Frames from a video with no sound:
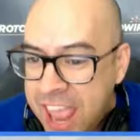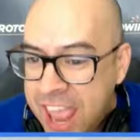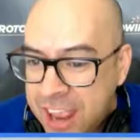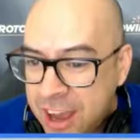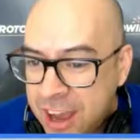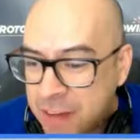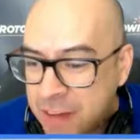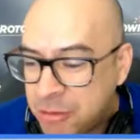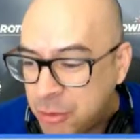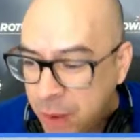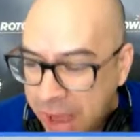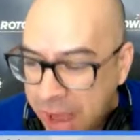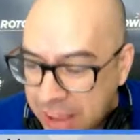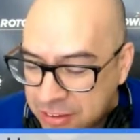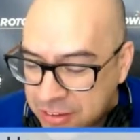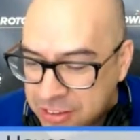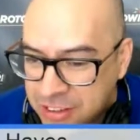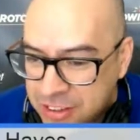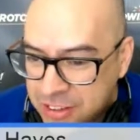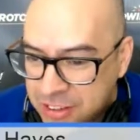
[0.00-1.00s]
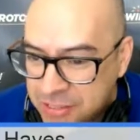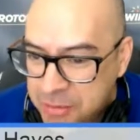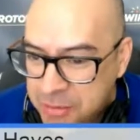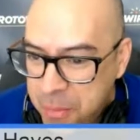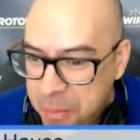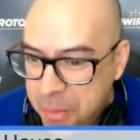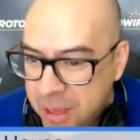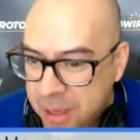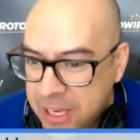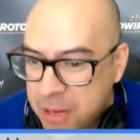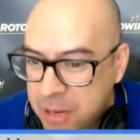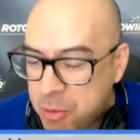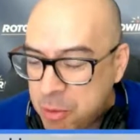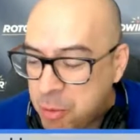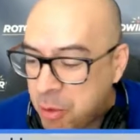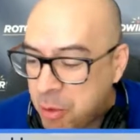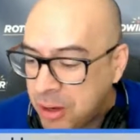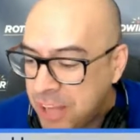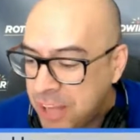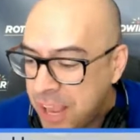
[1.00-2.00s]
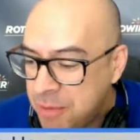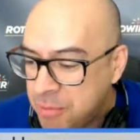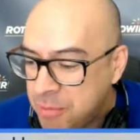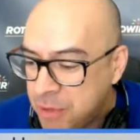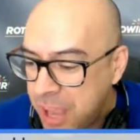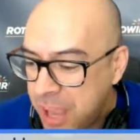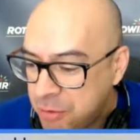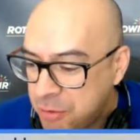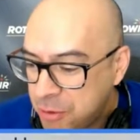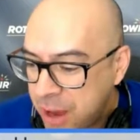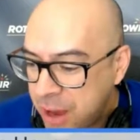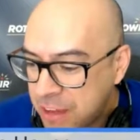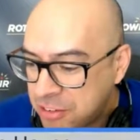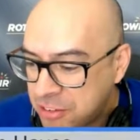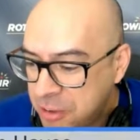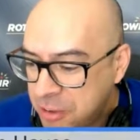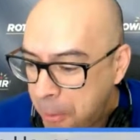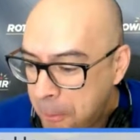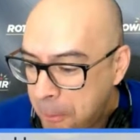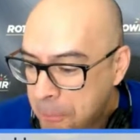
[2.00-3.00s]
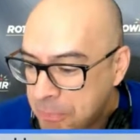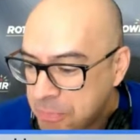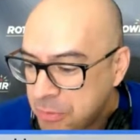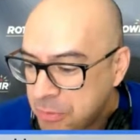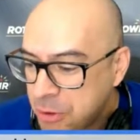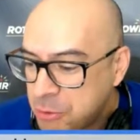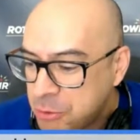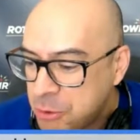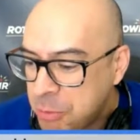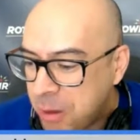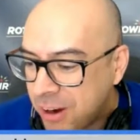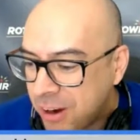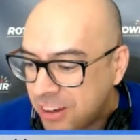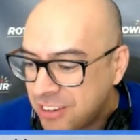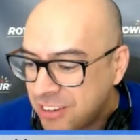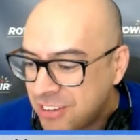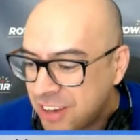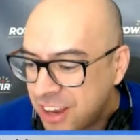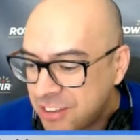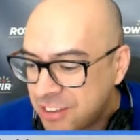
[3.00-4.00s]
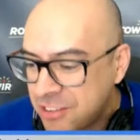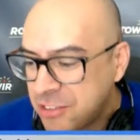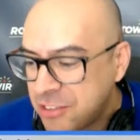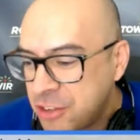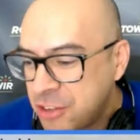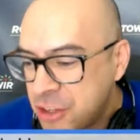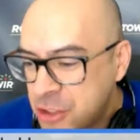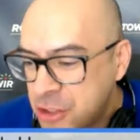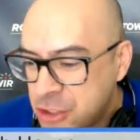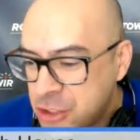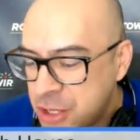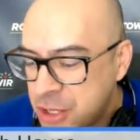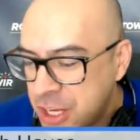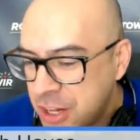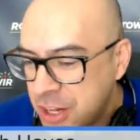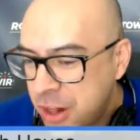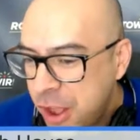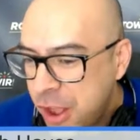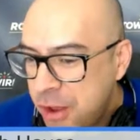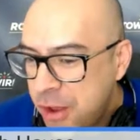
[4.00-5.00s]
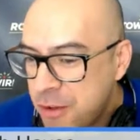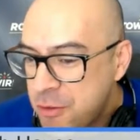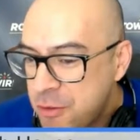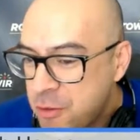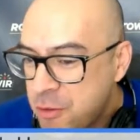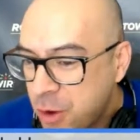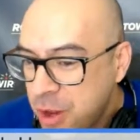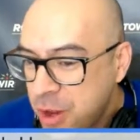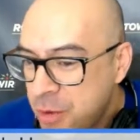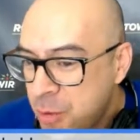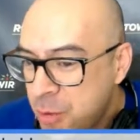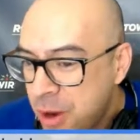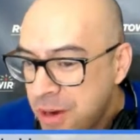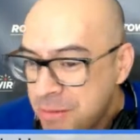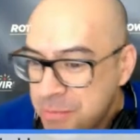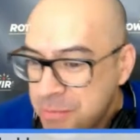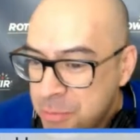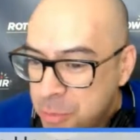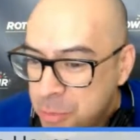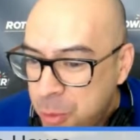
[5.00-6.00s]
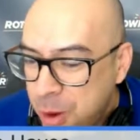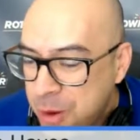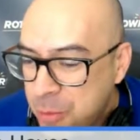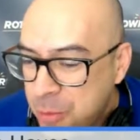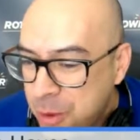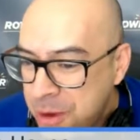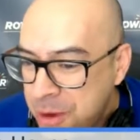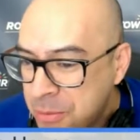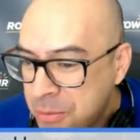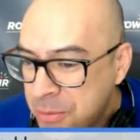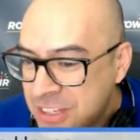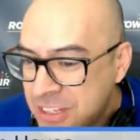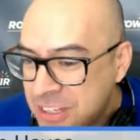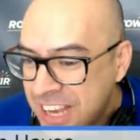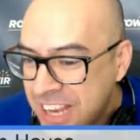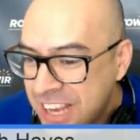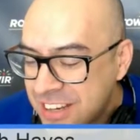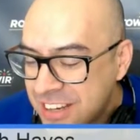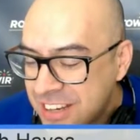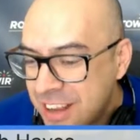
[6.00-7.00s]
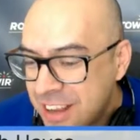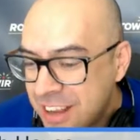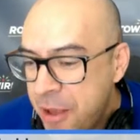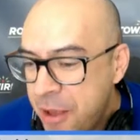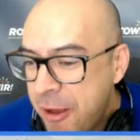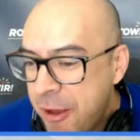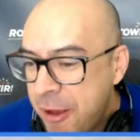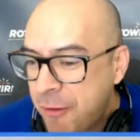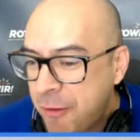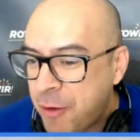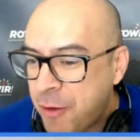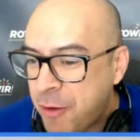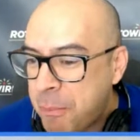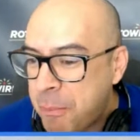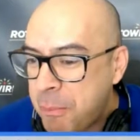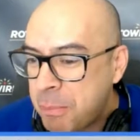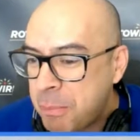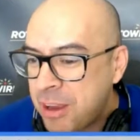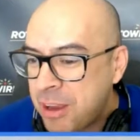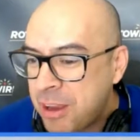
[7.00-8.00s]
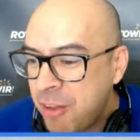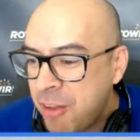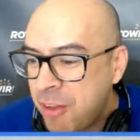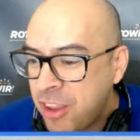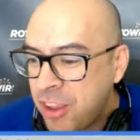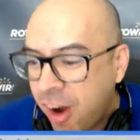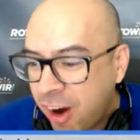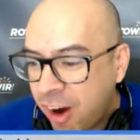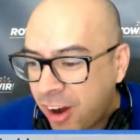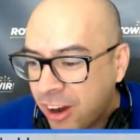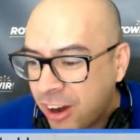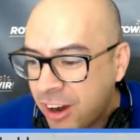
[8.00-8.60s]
of rest, Benny, with 1 day of rest, DeMarcus Cousins is shooting 41.1% from beyond the arc.